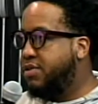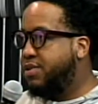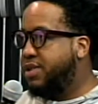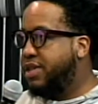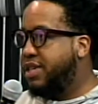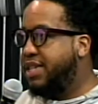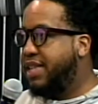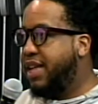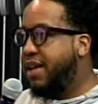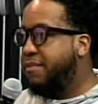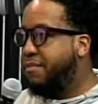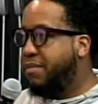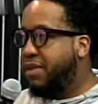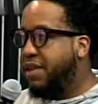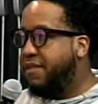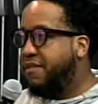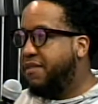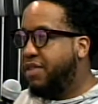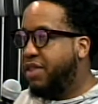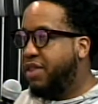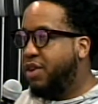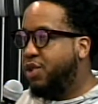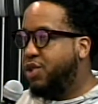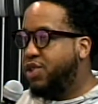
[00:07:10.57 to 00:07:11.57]
What does that mean
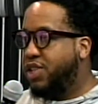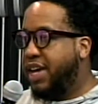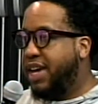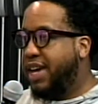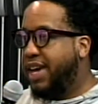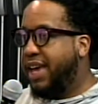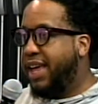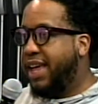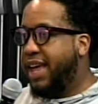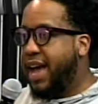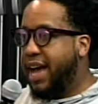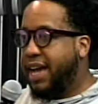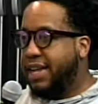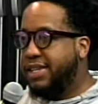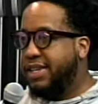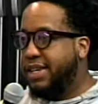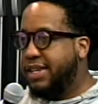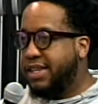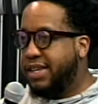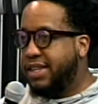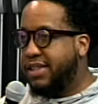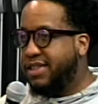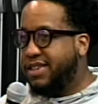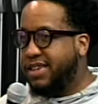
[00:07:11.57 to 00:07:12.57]
for those that can't
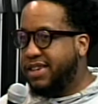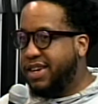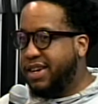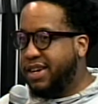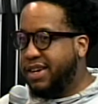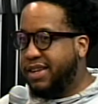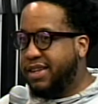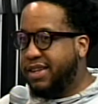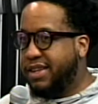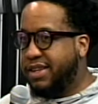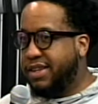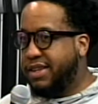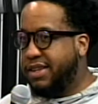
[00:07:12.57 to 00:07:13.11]
access internet?